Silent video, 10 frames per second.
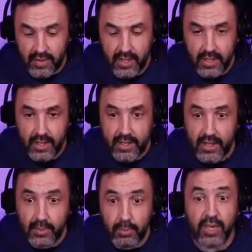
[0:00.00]
a
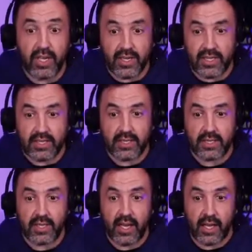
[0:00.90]
pretty
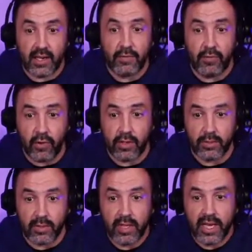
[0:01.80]
decent and
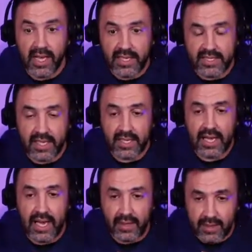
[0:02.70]
affordable headset,
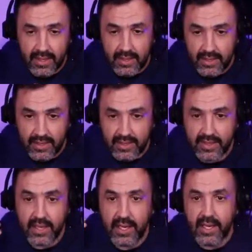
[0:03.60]
I think
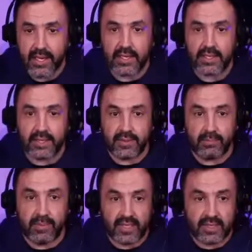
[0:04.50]
this is the
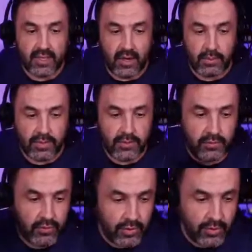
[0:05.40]
best option
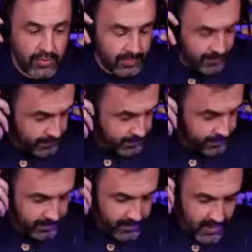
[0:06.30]
for you.
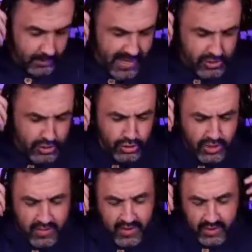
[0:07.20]
Back to you,
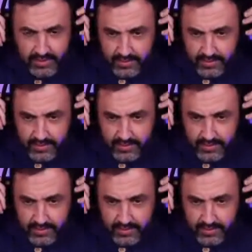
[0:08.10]
Stephen.